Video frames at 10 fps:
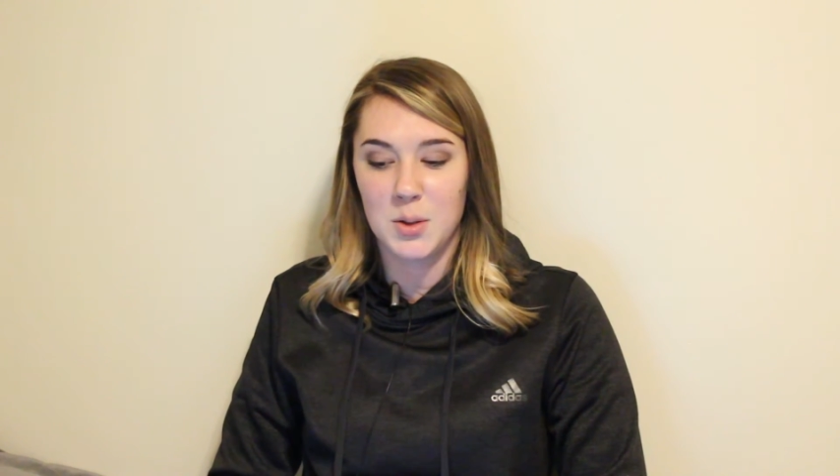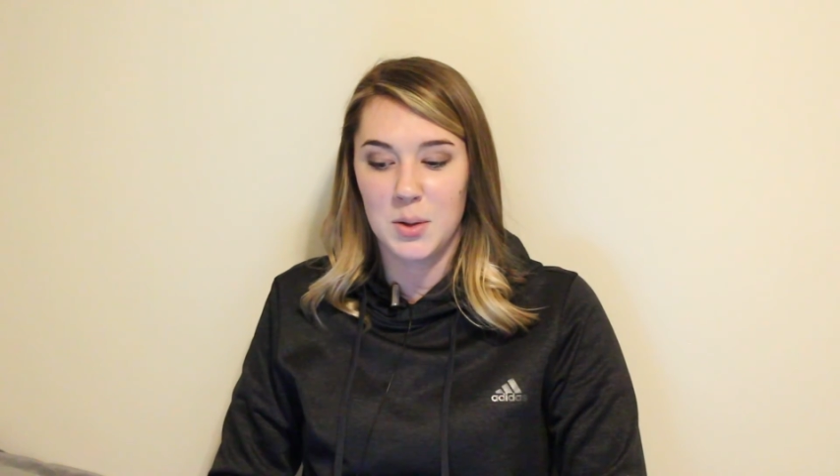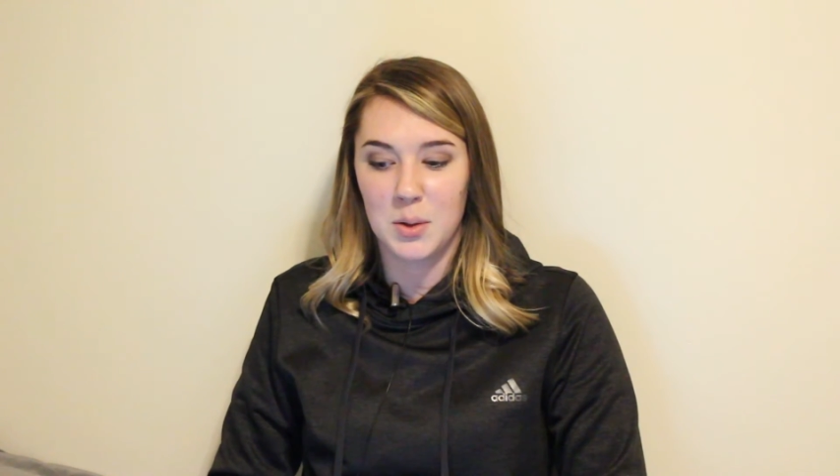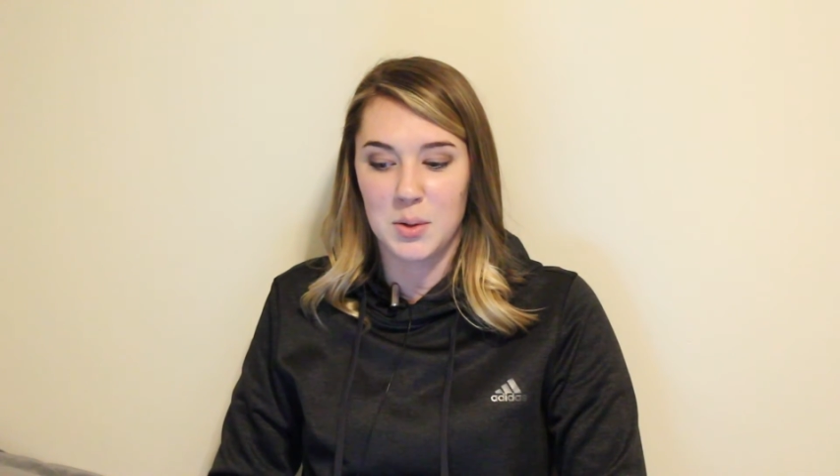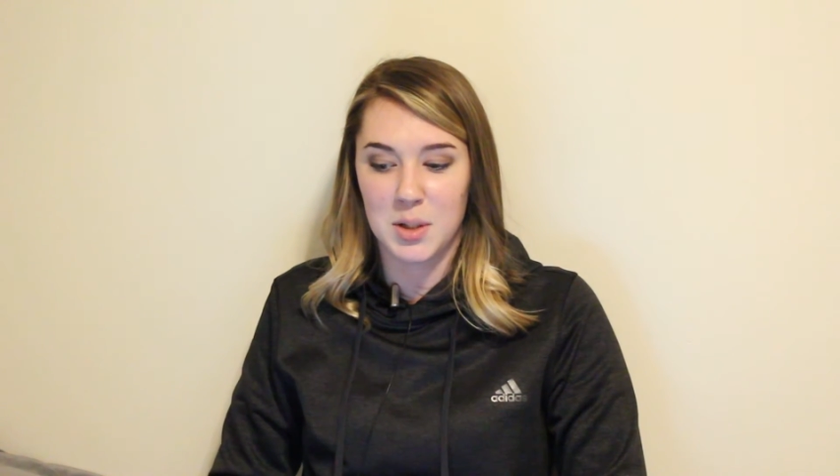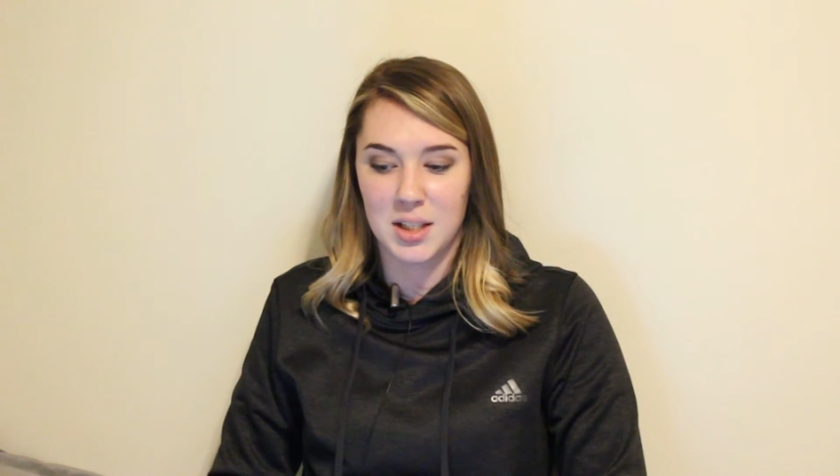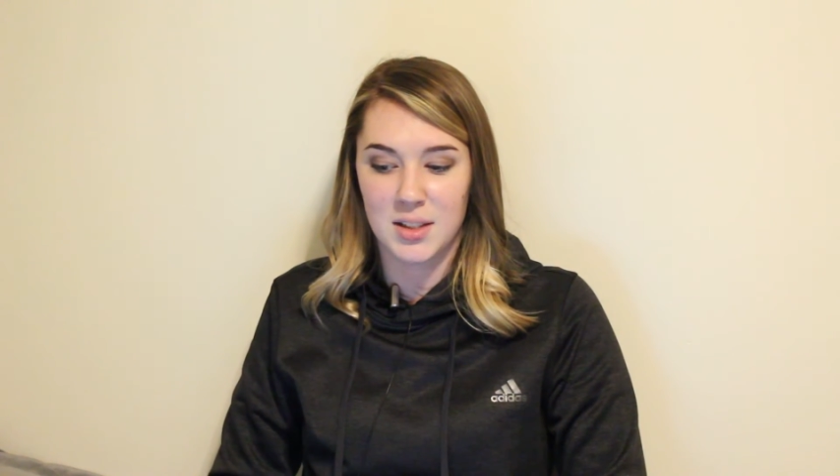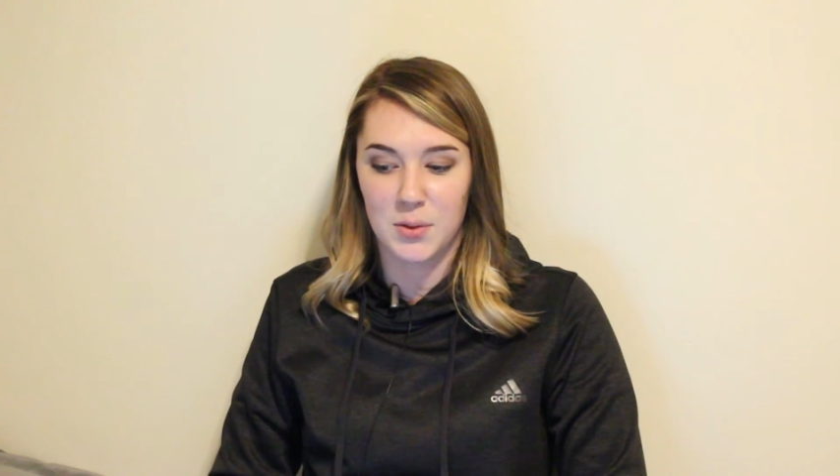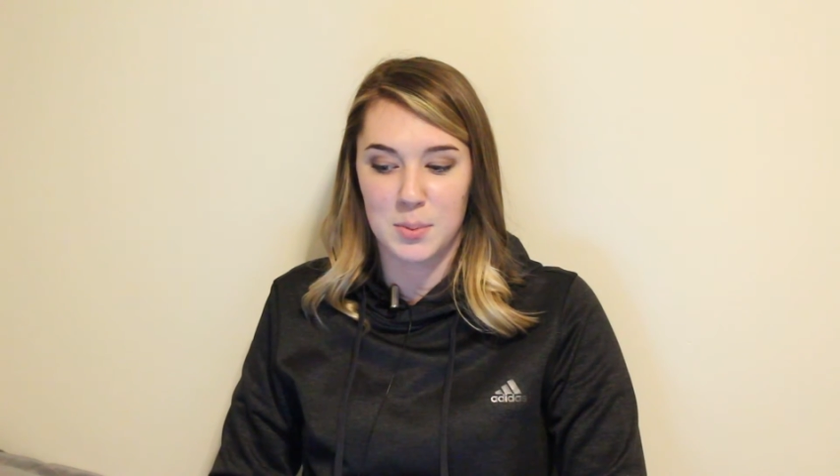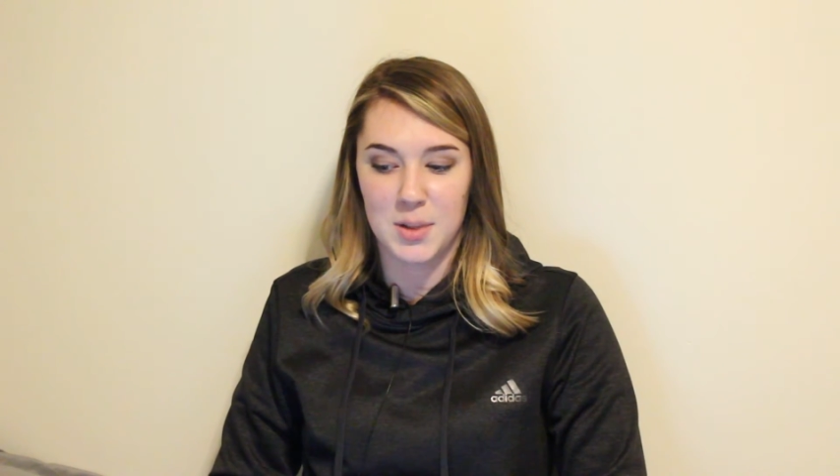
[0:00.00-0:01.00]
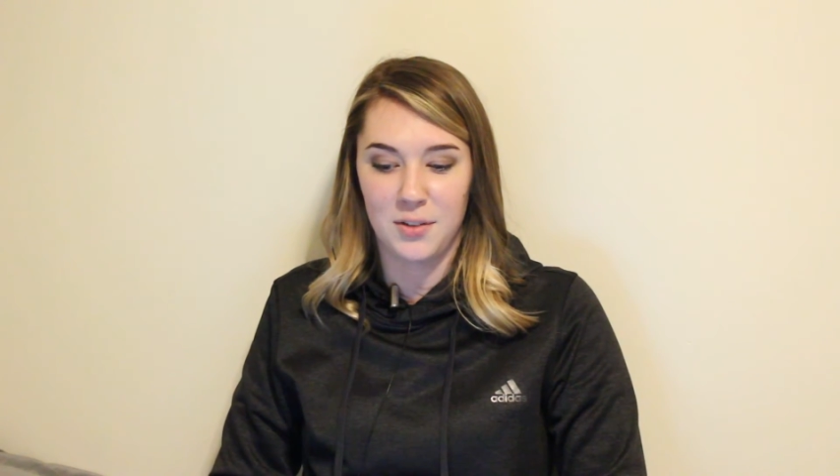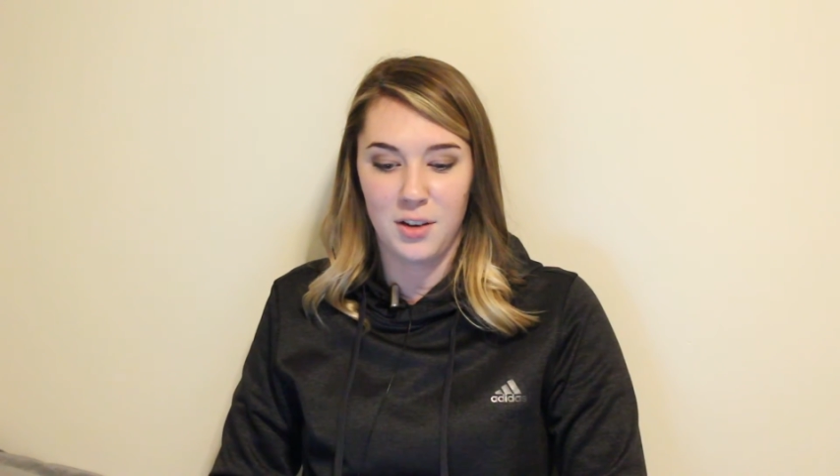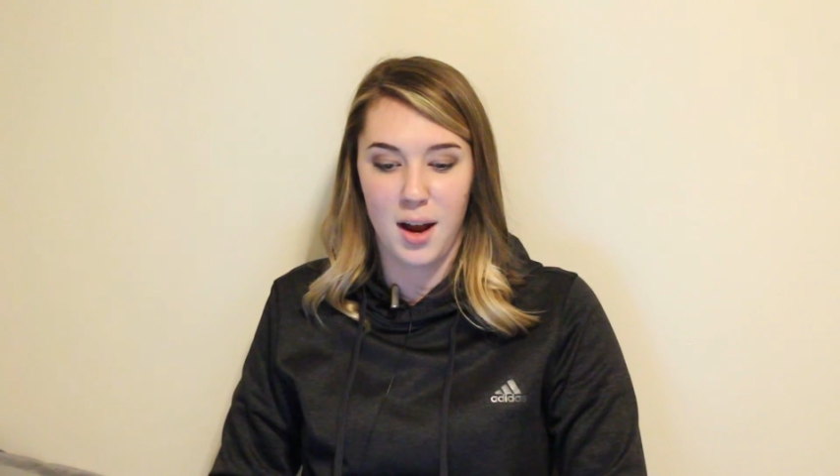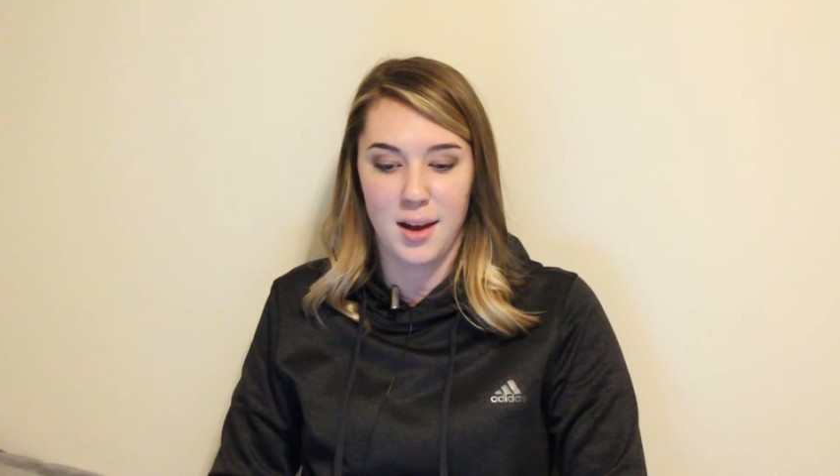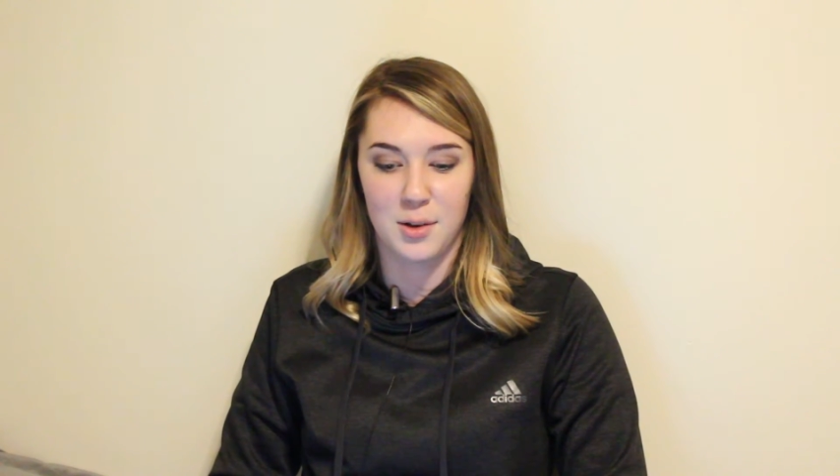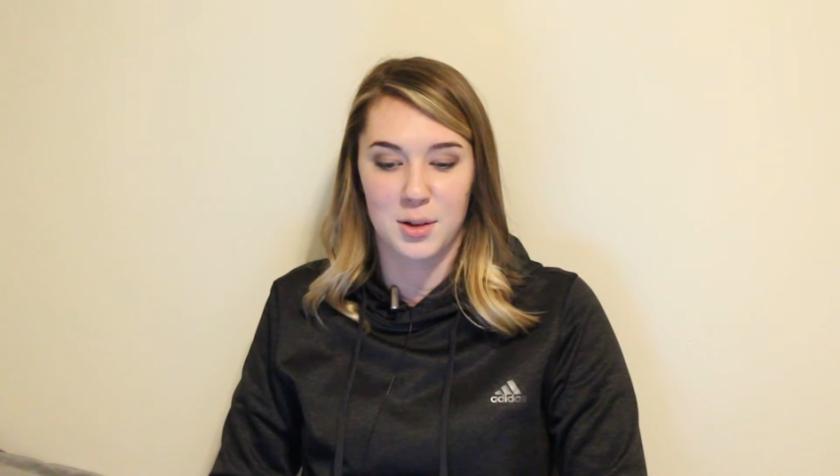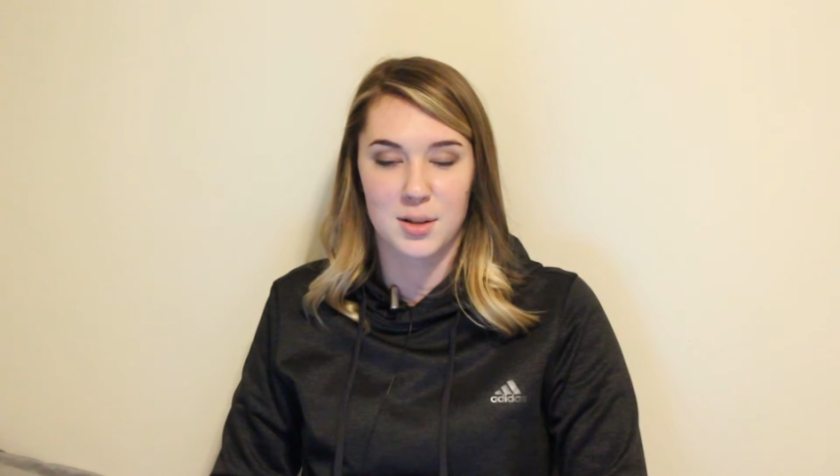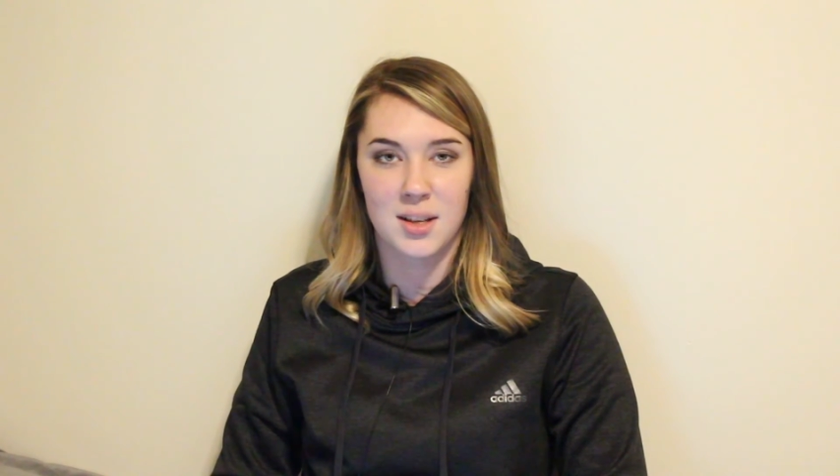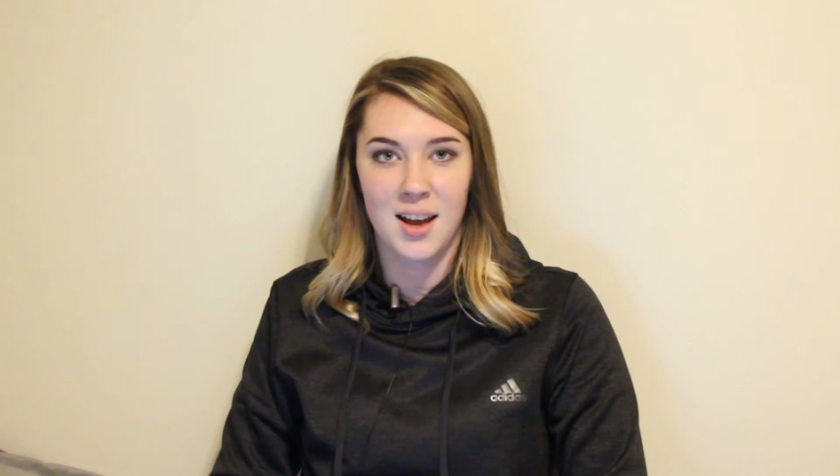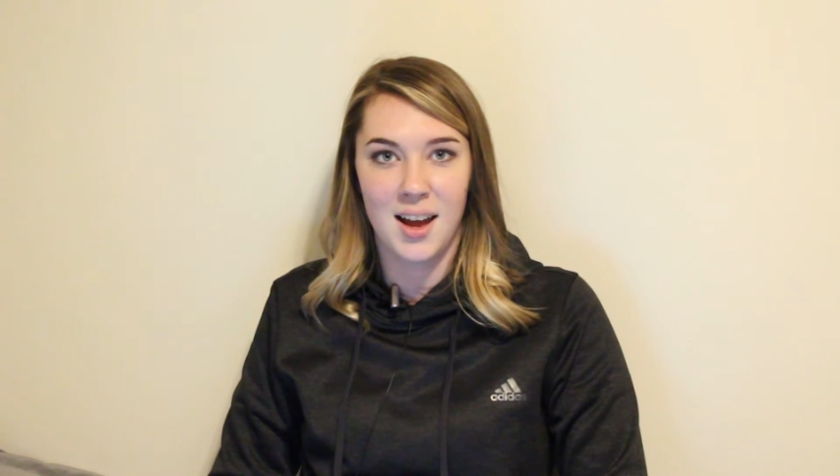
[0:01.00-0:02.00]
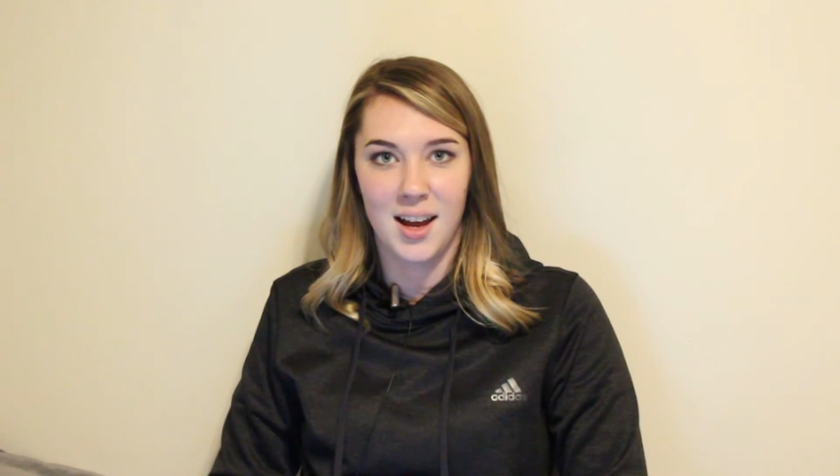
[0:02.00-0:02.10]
solutions from different angles,